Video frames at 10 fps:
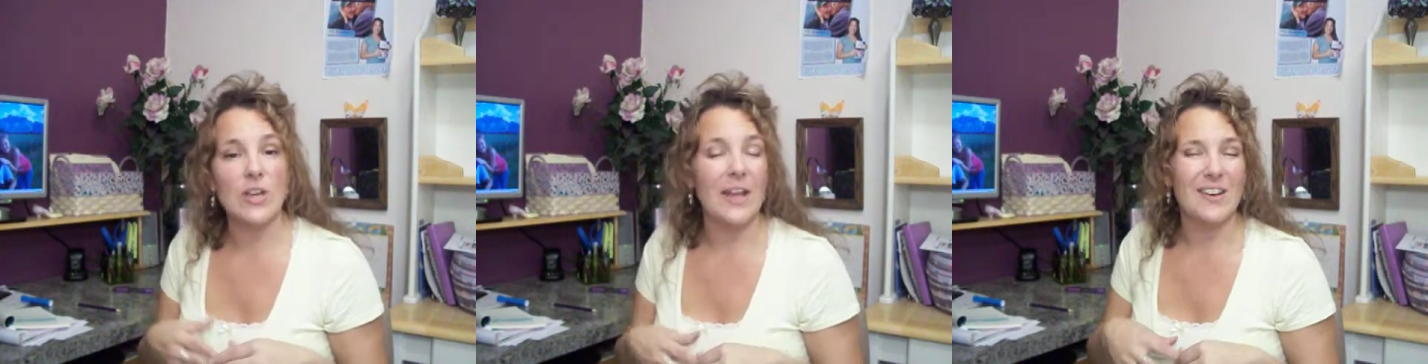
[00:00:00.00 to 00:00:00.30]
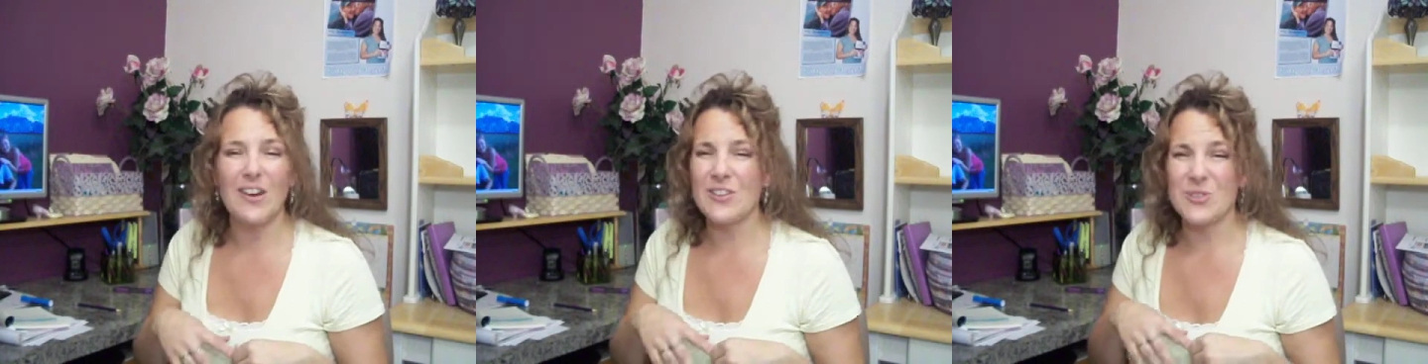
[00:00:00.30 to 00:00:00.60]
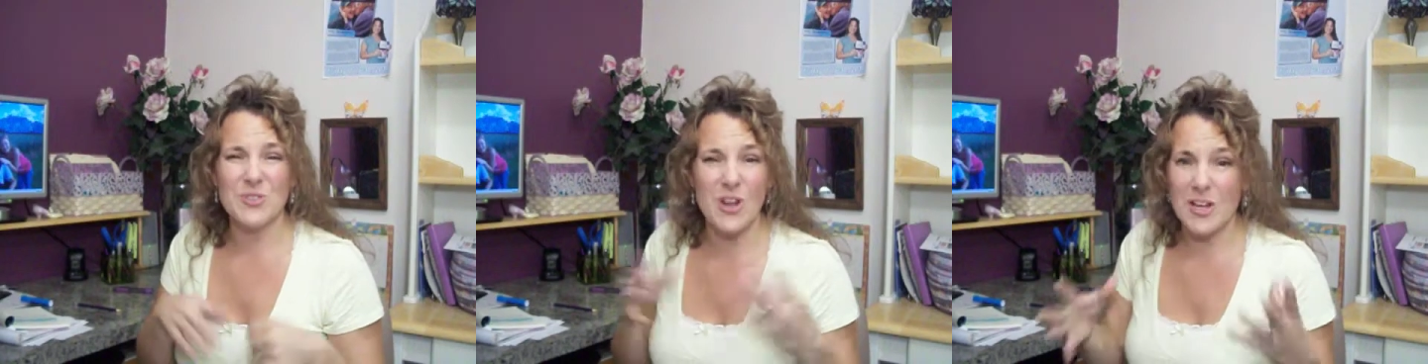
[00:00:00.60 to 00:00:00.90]
And also,
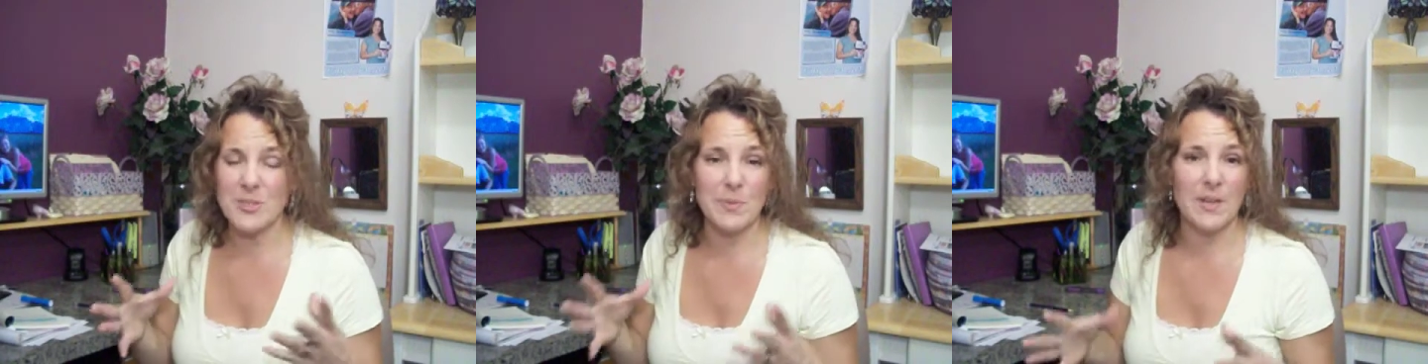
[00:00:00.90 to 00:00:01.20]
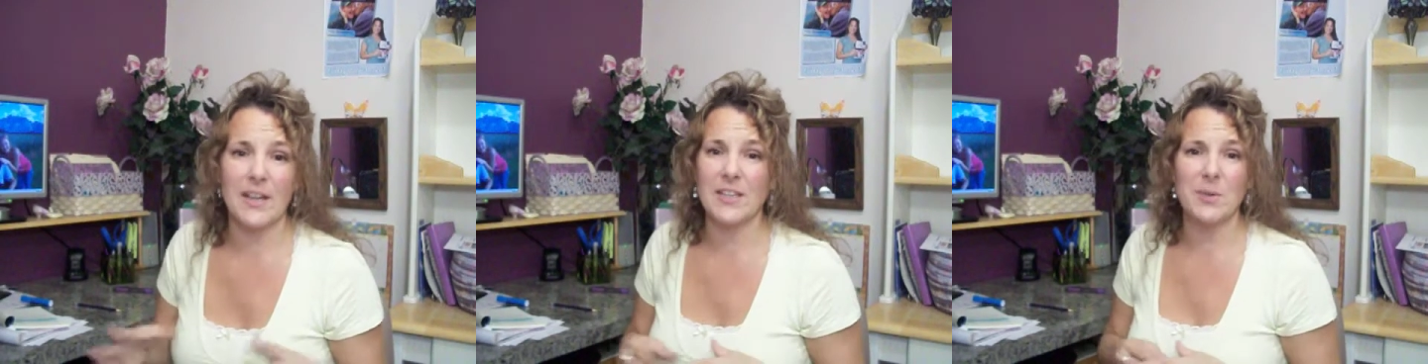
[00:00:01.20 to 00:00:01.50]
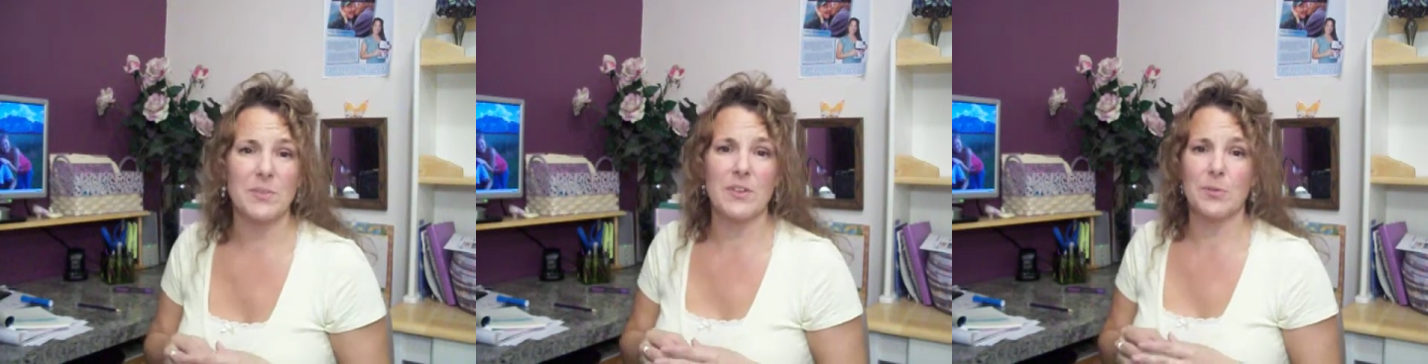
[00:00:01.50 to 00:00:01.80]
it's awesome connecting
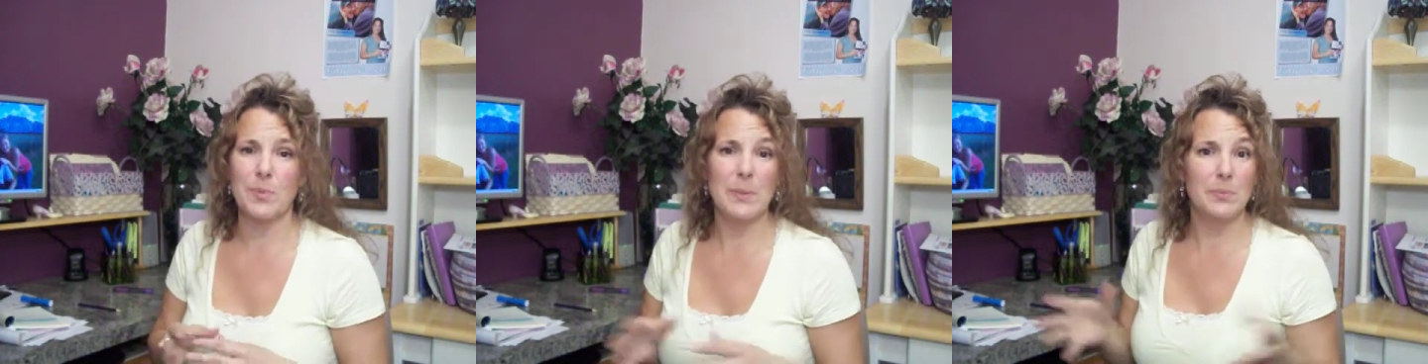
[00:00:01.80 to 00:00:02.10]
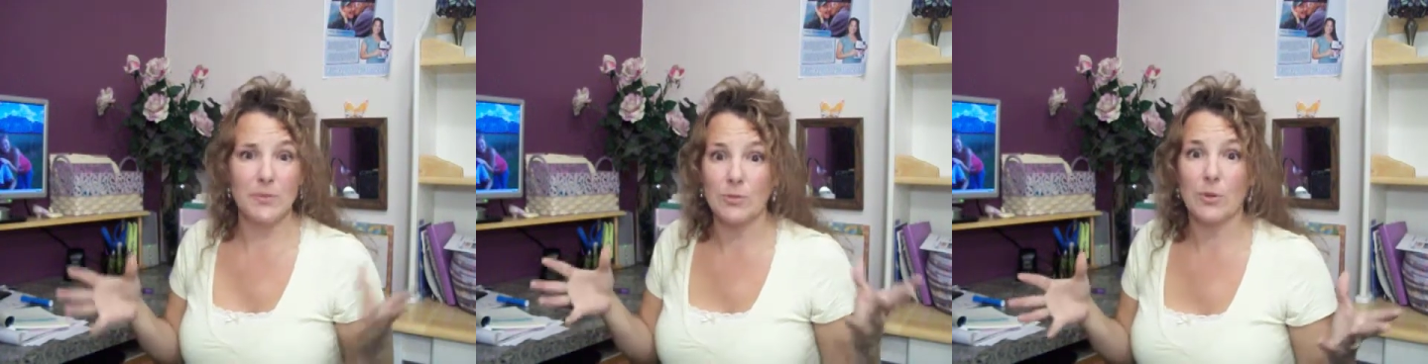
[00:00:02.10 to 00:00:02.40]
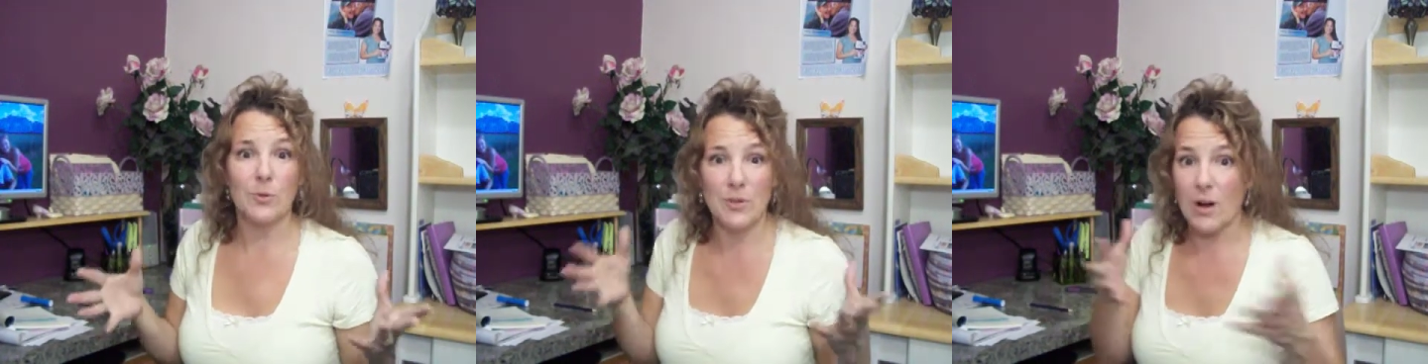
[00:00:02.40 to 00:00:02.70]
with other people to
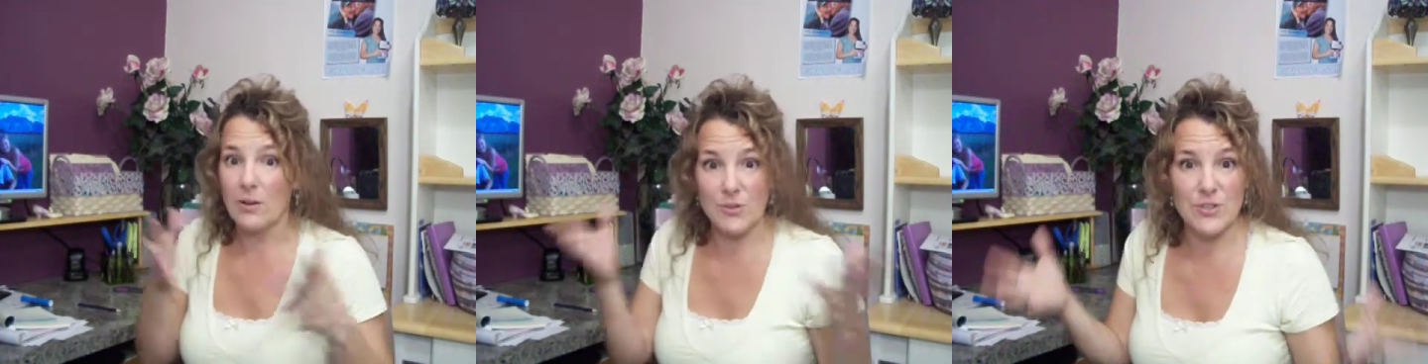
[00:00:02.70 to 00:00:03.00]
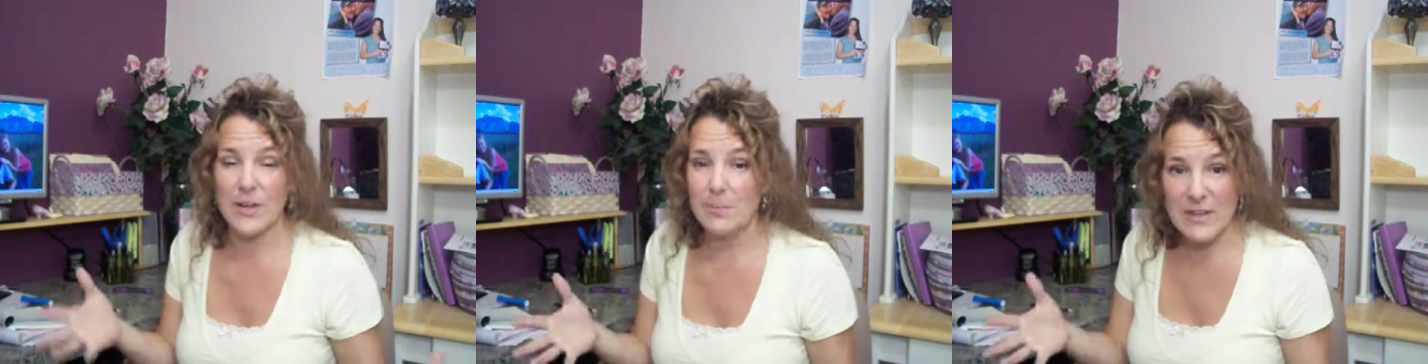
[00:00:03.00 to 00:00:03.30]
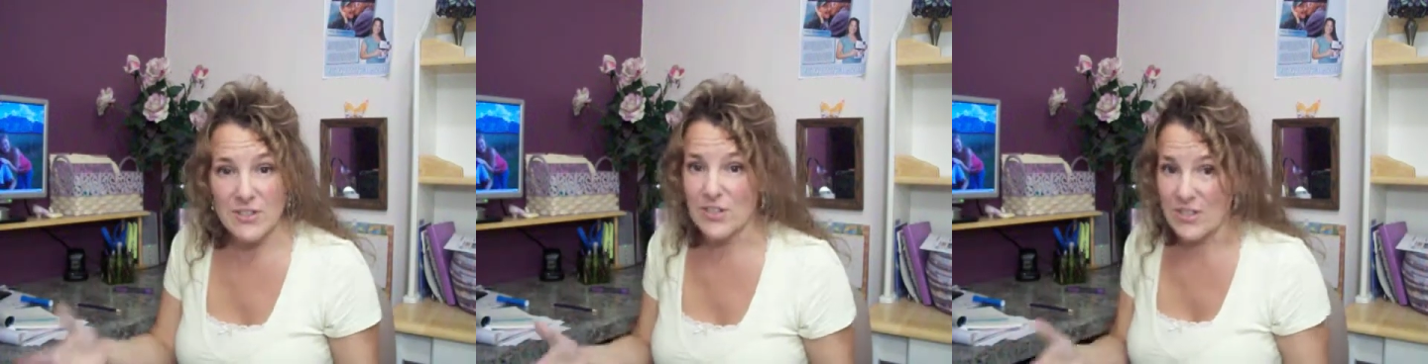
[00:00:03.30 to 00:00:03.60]
grow the Arduchen
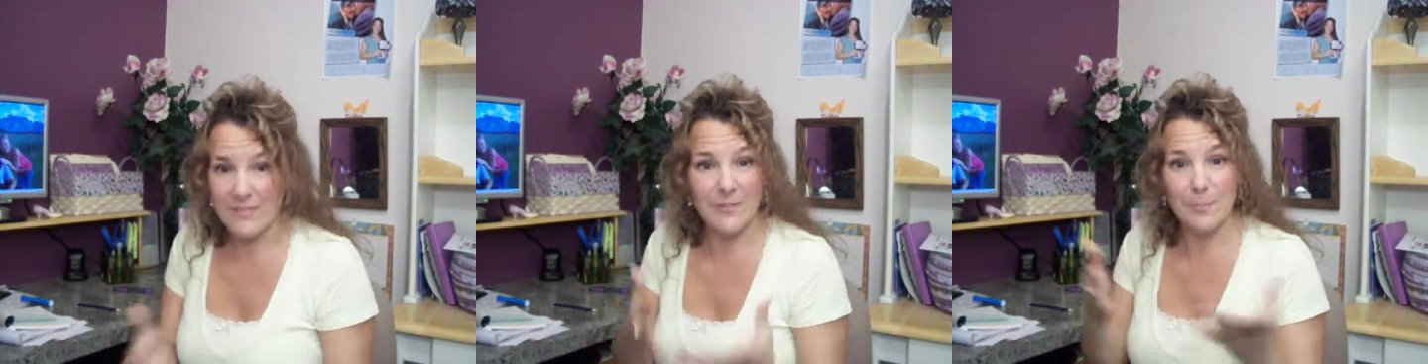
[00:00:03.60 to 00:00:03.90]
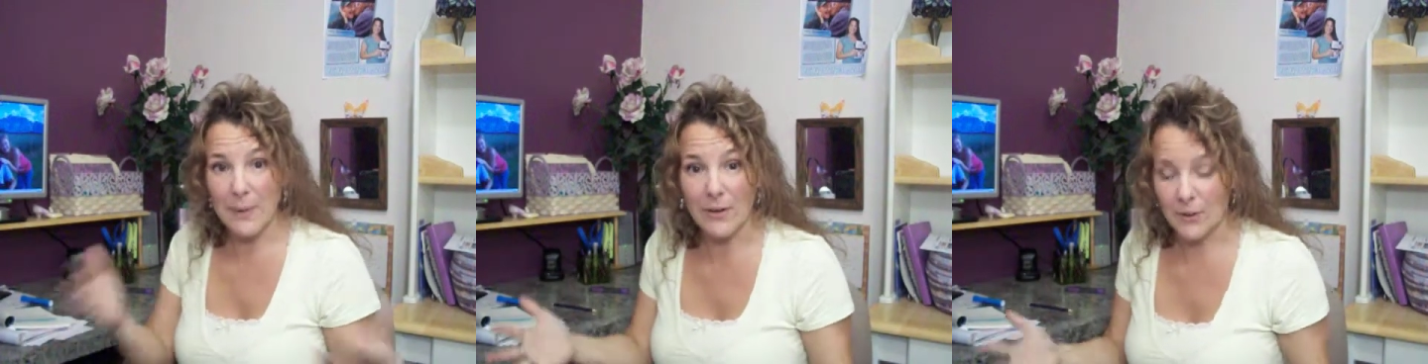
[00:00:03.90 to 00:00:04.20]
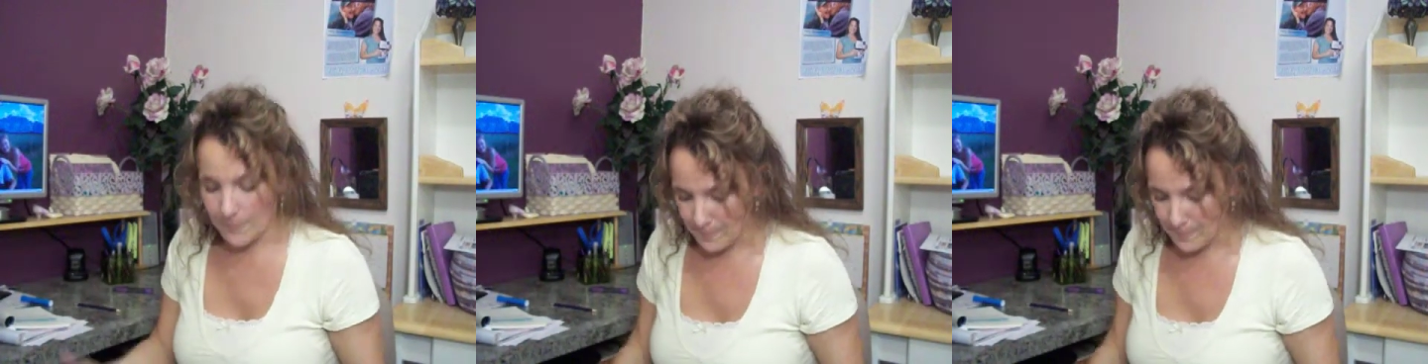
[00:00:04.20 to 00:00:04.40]
message even bigger.